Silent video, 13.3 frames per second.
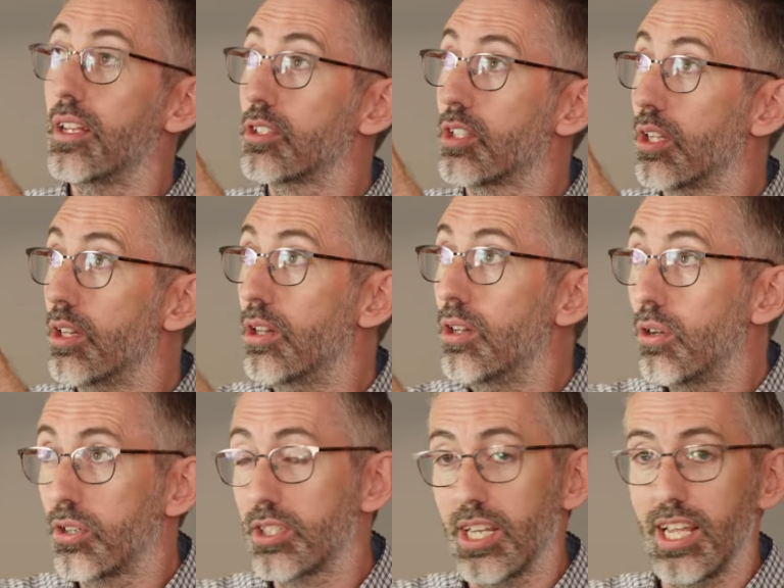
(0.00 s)
to
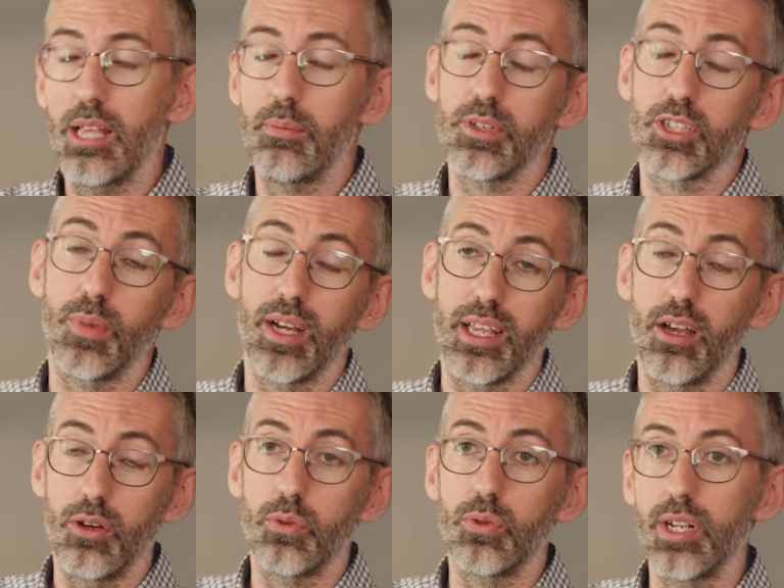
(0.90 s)
look to him as my
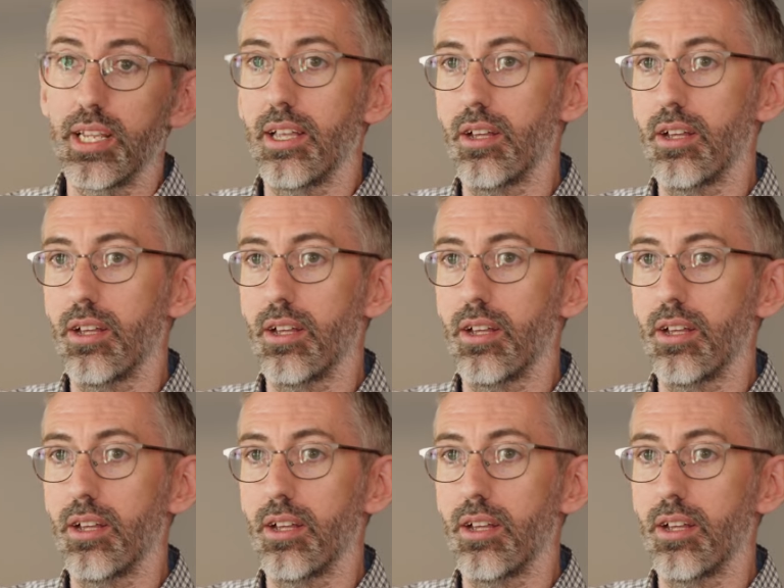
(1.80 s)
only